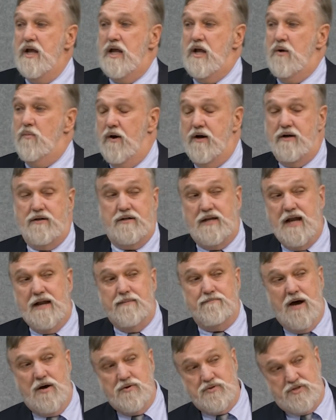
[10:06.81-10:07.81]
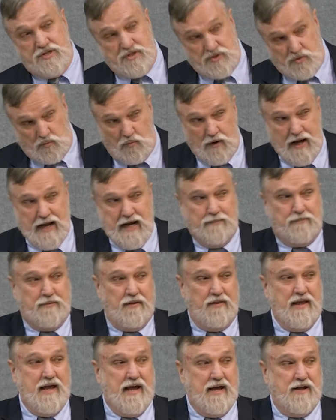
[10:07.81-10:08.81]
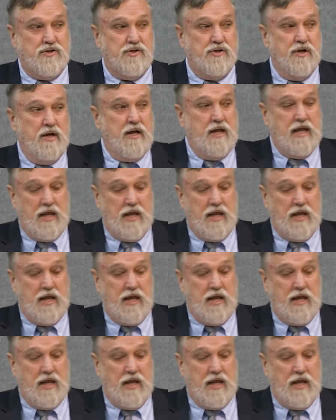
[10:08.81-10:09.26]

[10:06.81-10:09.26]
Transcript: He wanted to take Moses right up to the edge.